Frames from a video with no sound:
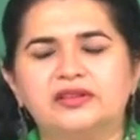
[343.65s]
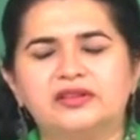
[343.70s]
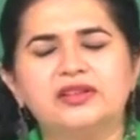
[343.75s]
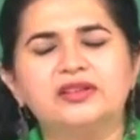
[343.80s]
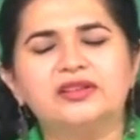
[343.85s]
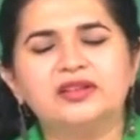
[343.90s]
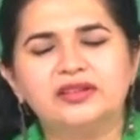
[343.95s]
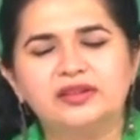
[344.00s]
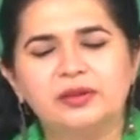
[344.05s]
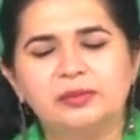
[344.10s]

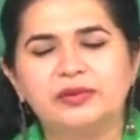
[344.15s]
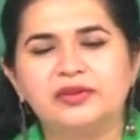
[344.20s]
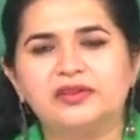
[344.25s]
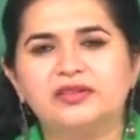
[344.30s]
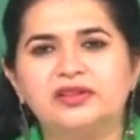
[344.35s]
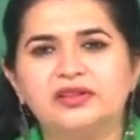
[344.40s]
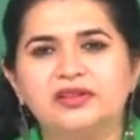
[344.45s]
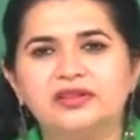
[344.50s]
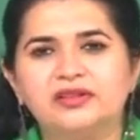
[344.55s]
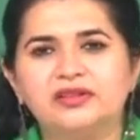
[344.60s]
City
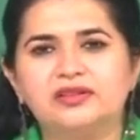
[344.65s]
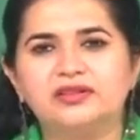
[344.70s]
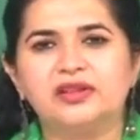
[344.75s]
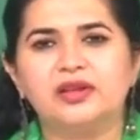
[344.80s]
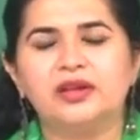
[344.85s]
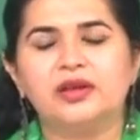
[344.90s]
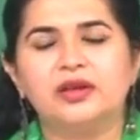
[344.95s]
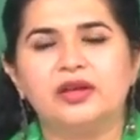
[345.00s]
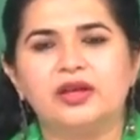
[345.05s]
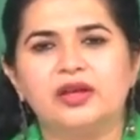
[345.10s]
represents
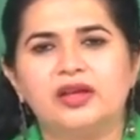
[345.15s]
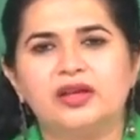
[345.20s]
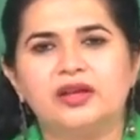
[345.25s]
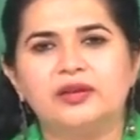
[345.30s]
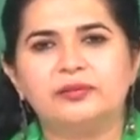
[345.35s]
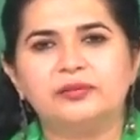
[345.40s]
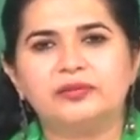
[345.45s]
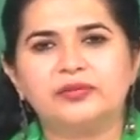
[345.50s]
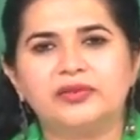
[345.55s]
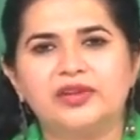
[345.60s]

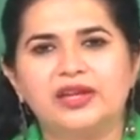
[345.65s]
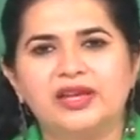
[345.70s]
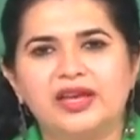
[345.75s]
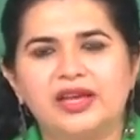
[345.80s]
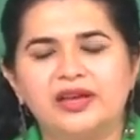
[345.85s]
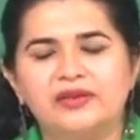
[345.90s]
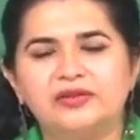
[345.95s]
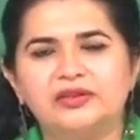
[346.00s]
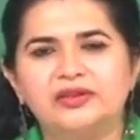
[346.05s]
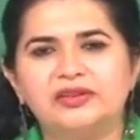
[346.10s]

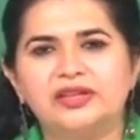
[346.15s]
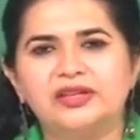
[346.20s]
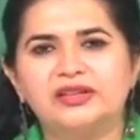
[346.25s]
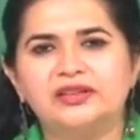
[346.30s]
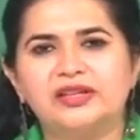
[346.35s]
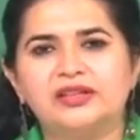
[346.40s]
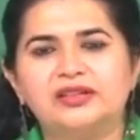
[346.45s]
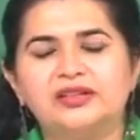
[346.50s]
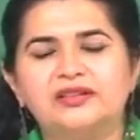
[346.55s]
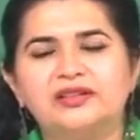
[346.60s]
everything
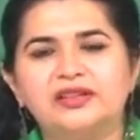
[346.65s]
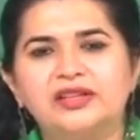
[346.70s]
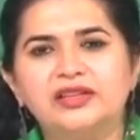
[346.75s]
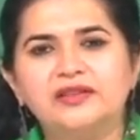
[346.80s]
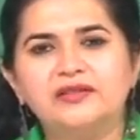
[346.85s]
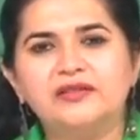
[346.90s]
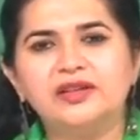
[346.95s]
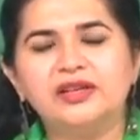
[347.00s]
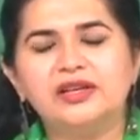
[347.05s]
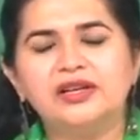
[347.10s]
that is
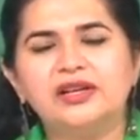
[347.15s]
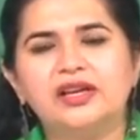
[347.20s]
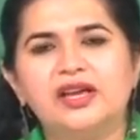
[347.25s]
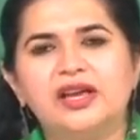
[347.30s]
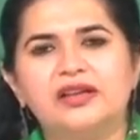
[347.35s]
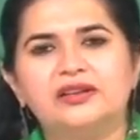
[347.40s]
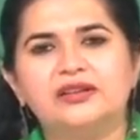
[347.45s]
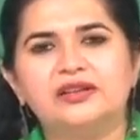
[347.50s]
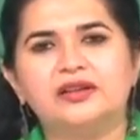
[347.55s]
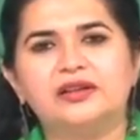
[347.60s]
evil,
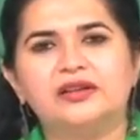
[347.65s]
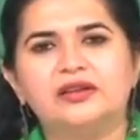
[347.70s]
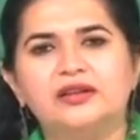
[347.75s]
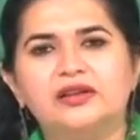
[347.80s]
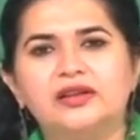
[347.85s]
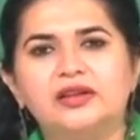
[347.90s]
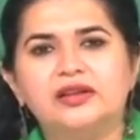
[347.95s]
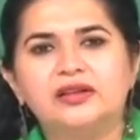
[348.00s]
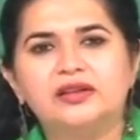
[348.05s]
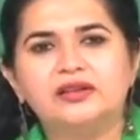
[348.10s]
and the
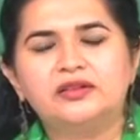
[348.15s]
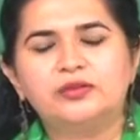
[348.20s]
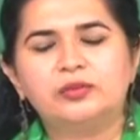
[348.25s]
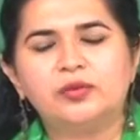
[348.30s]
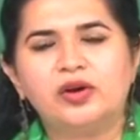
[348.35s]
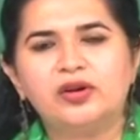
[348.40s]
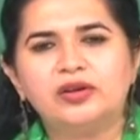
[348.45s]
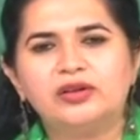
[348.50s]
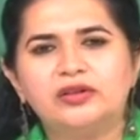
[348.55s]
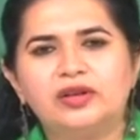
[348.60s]

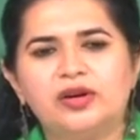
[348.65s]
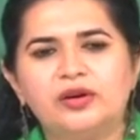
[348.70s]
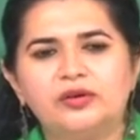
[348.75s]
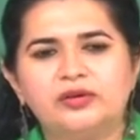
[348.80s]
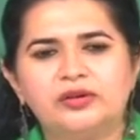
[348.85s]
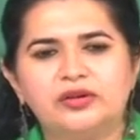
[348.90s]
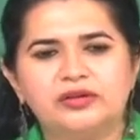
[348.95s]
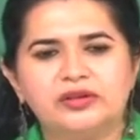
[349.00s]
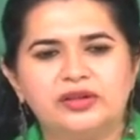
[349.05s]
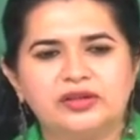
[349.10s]
small
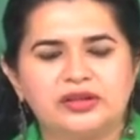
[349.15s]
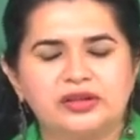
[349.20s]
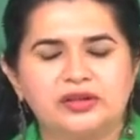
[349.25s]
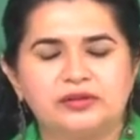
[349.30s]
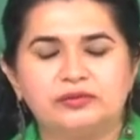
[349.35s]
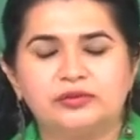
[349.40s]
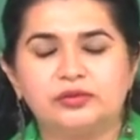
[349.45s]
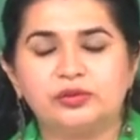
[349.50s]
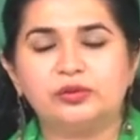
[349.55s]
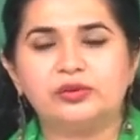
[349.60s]
town or the
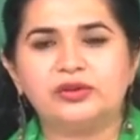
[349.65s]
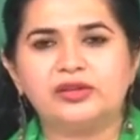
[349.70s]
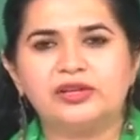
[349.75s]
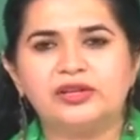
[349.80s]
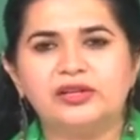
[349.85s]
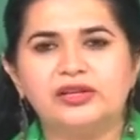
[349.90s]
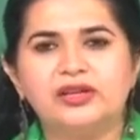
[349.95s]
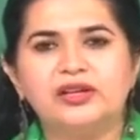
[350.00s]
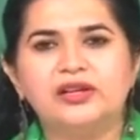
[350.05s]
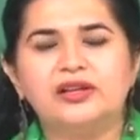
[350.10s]
rural
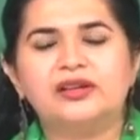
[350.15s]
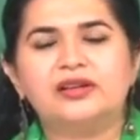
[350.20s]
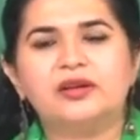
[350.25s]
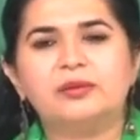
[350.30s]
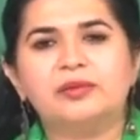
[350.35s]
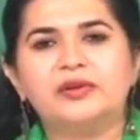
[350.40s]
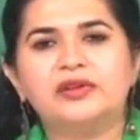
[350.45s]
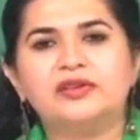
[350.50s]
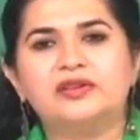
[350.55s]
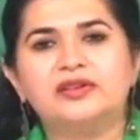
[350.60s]

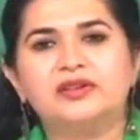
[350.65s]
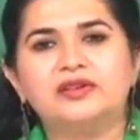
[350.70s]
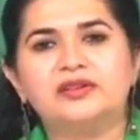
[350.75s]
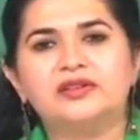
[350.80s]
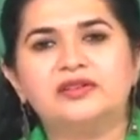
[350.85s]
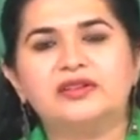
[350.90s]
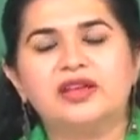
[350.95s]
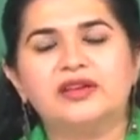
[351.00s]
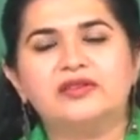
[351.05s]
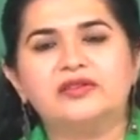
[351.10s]

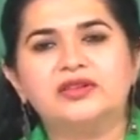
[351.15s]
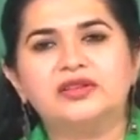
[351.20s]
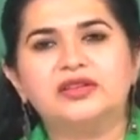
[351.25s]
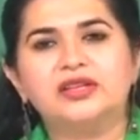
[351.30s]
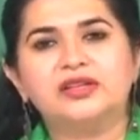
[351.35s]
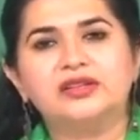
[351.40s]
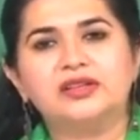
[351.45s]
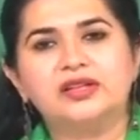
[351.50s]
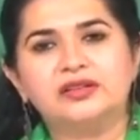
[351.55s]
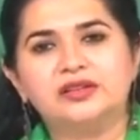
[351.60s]
represents
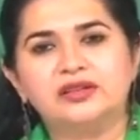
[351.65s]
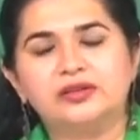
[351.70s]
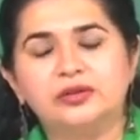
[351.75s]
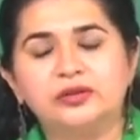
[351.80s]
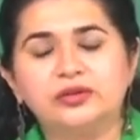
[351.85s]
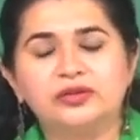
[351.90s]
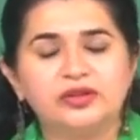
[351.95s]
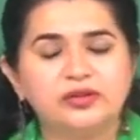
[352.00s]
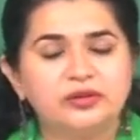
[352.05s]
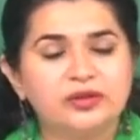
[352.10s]
everything that is
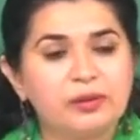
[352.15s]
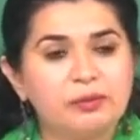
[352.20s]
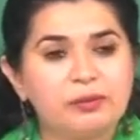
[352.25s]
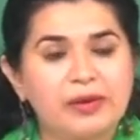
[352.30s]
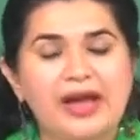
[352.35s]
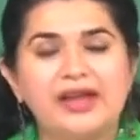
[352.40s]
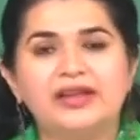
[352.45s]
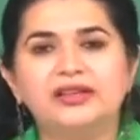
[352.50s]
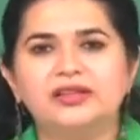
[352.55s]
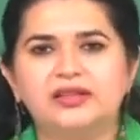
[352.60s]
good. So, the
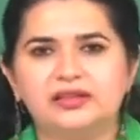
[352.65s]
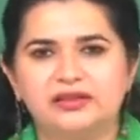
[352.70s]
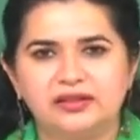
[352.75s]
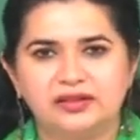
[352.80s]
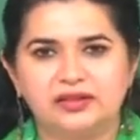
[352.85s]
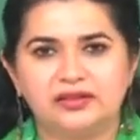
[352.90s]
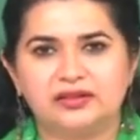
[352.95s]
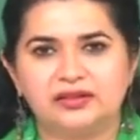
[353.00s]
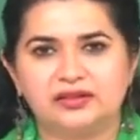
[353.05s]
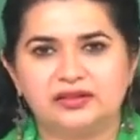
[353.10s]

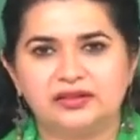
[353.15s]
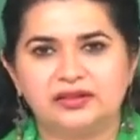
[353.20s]
binaries.